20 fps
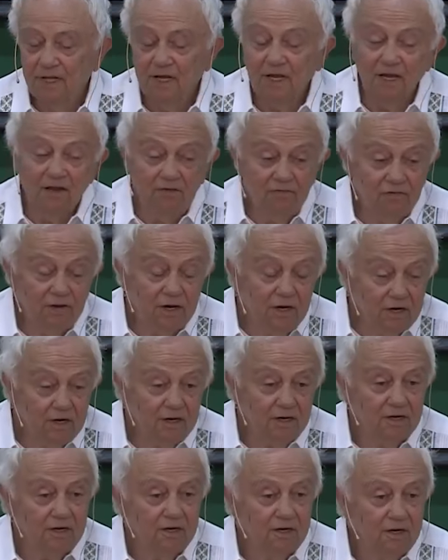
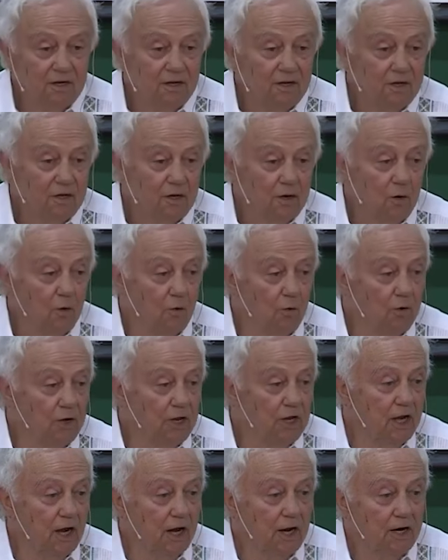Even
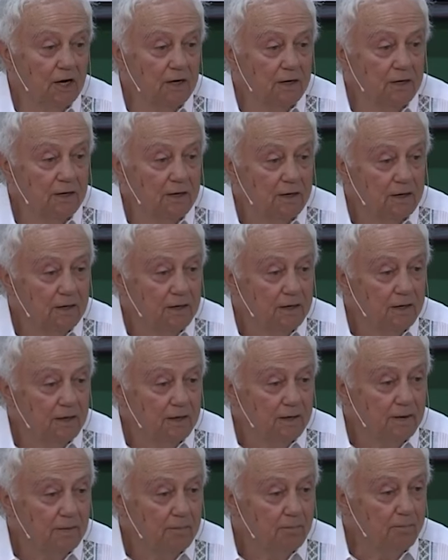we are
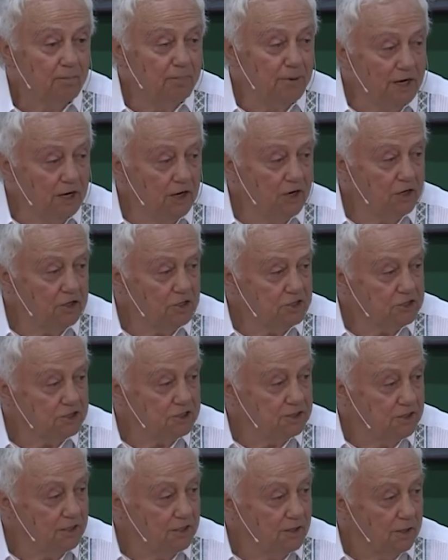
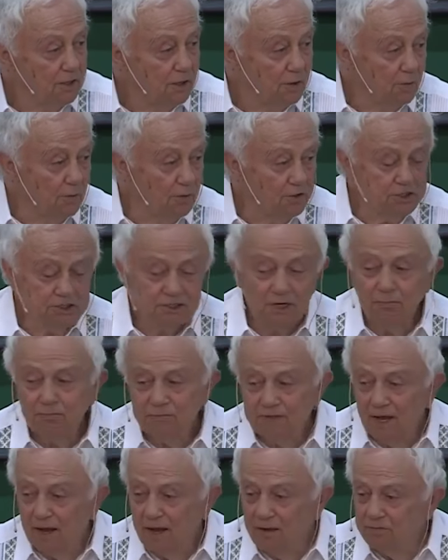pillars which
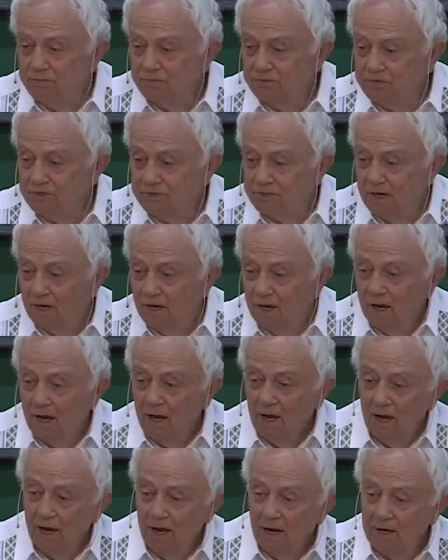sometimes
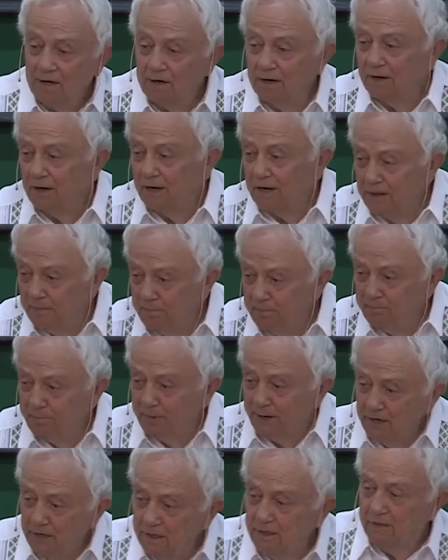are
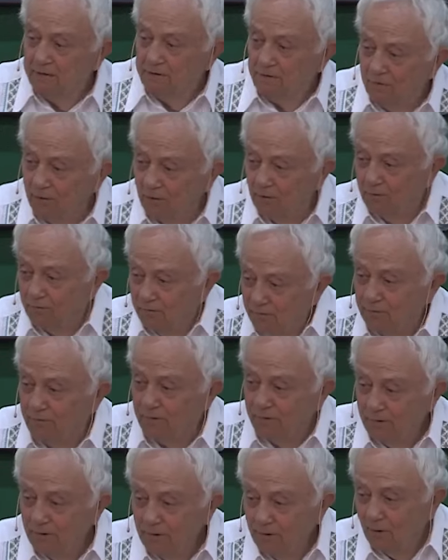limping, you know,
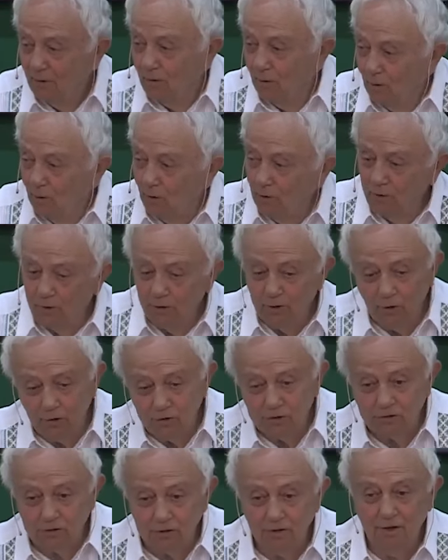or
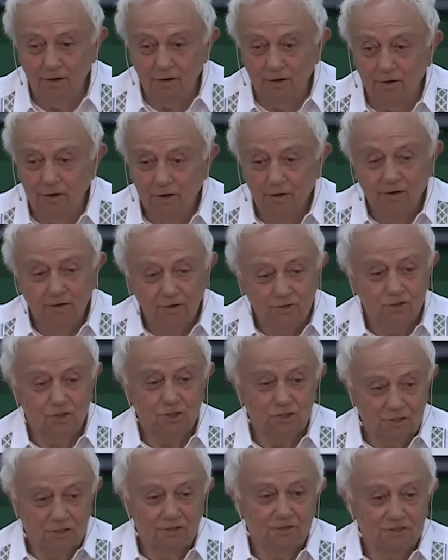not uh,
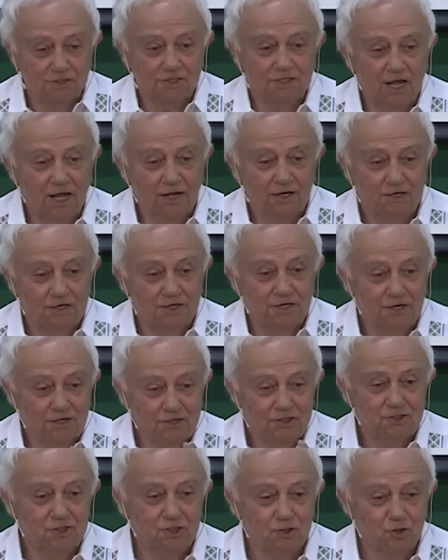st
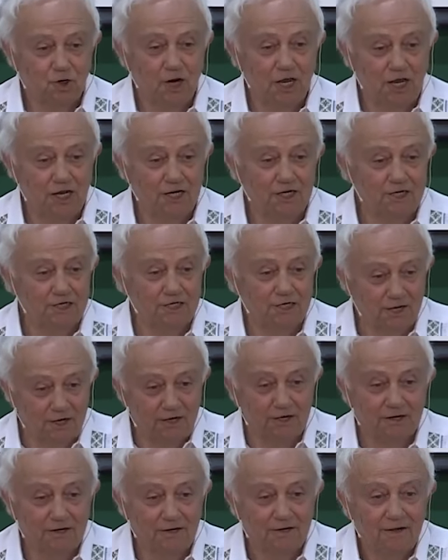standing straight.
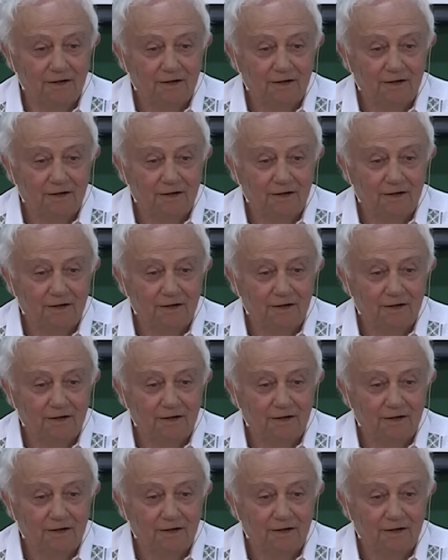And